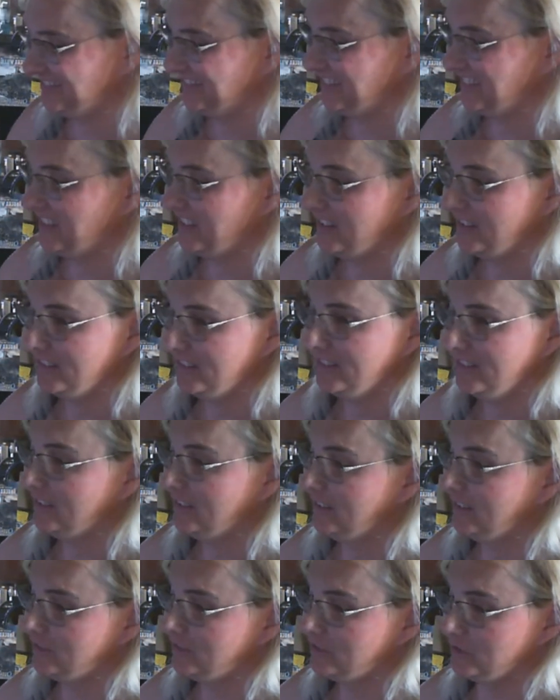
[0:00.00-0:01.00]
yeah,
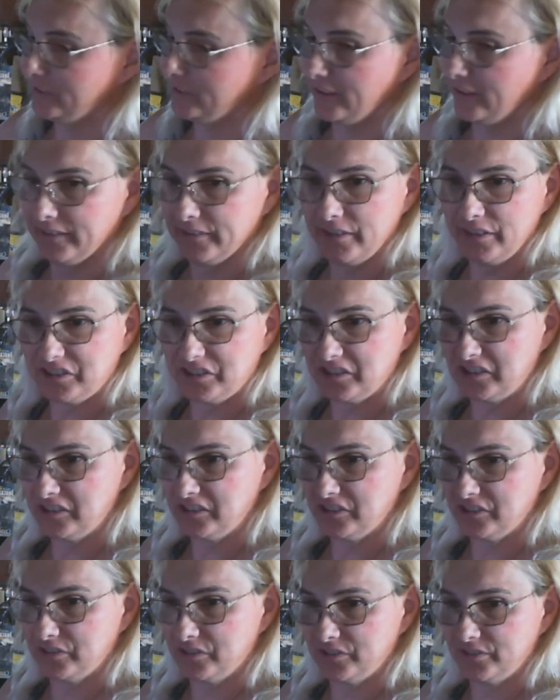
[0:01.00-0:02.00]
this is
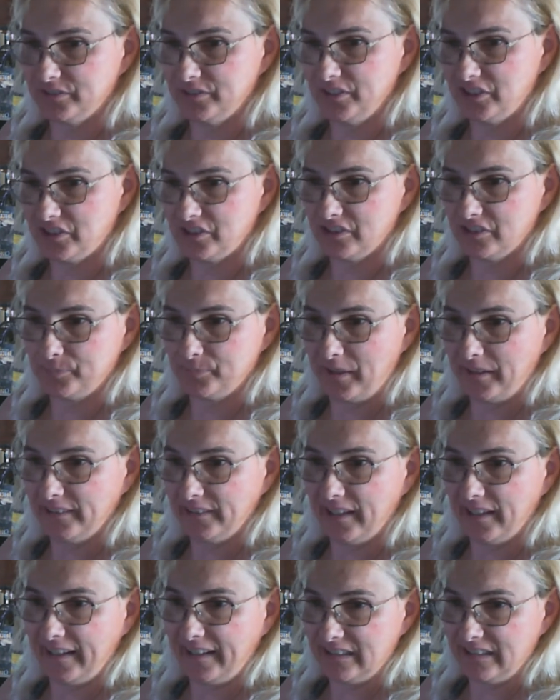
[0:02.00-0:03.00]
my latest thing.
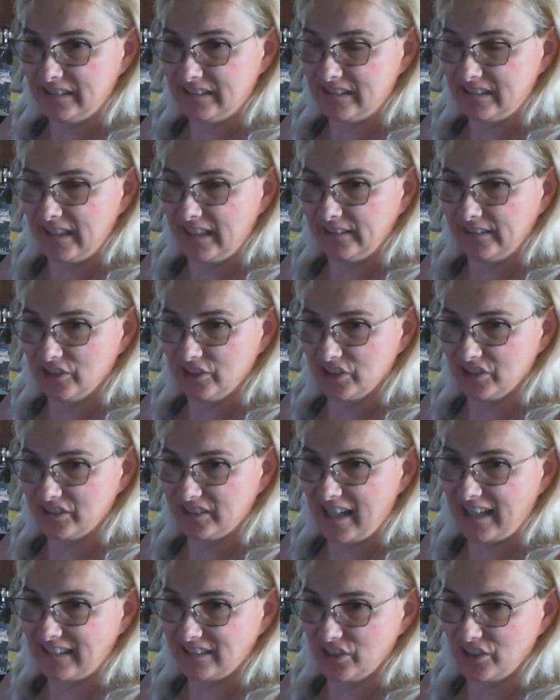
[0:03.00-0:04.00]
Just got this
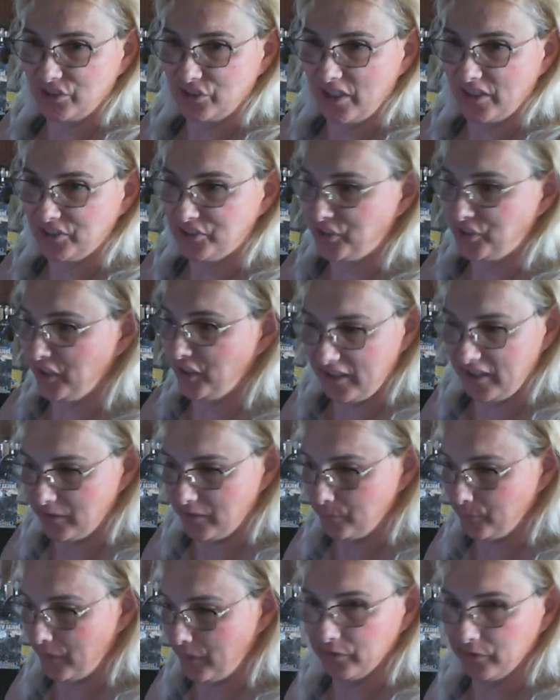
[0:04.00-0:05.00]
yesterday in the mail. Got a
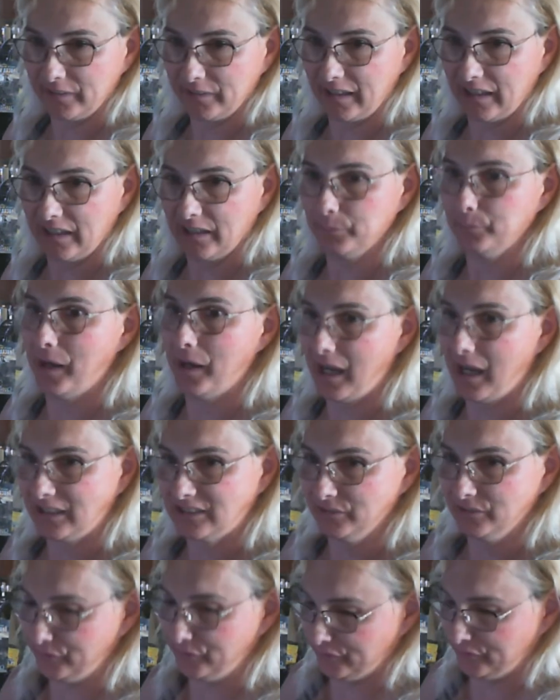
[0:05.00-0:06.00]
box of
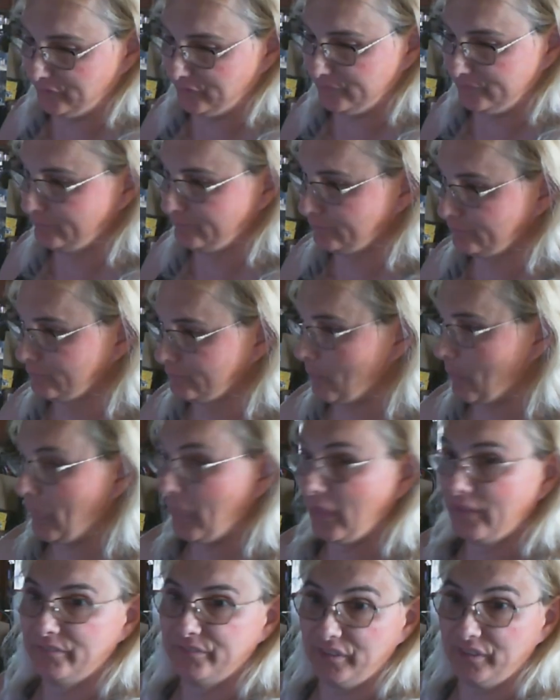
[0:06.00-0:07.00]
50,
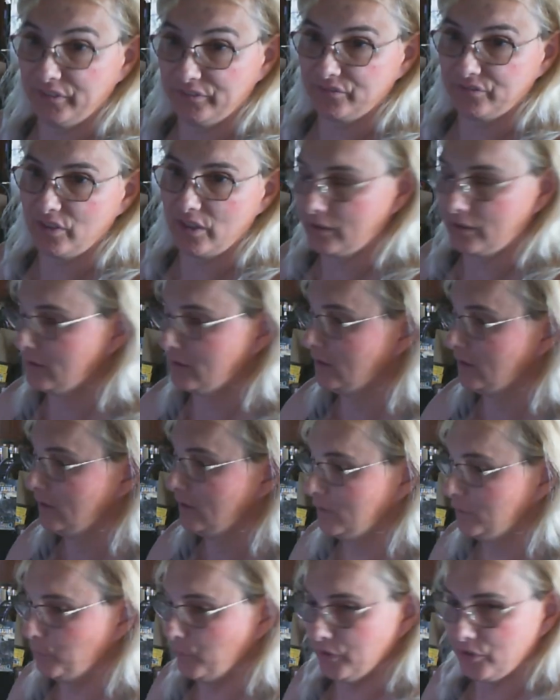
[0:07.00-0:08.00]
which is
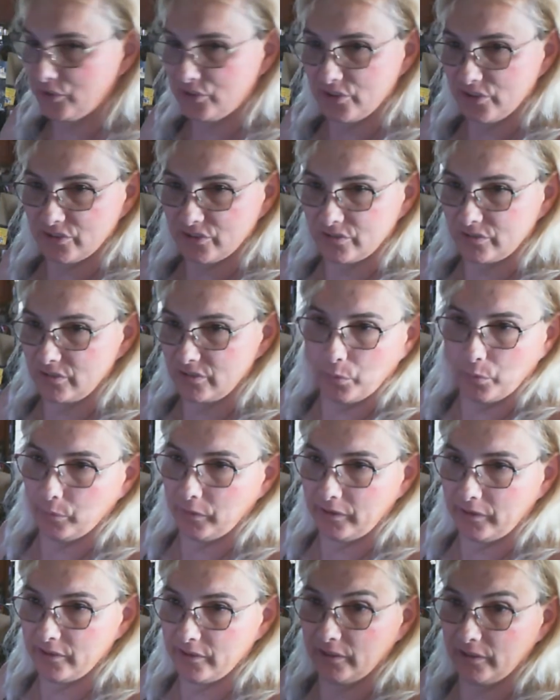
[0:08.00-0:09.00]
nowhere near enough.
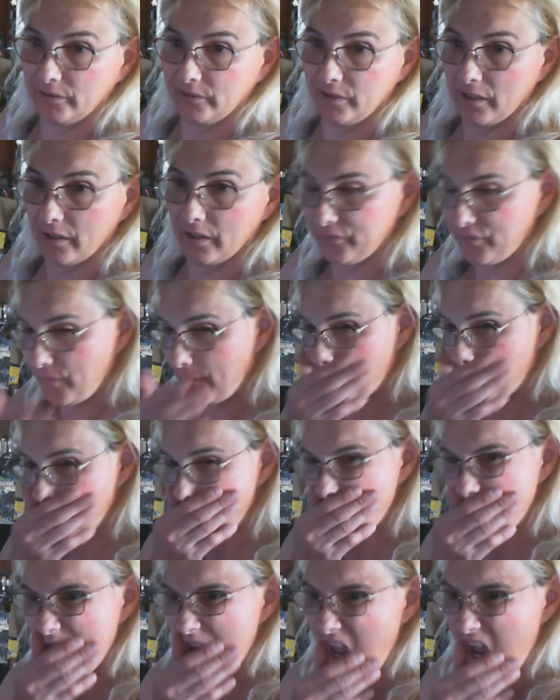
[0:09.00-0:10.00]
But,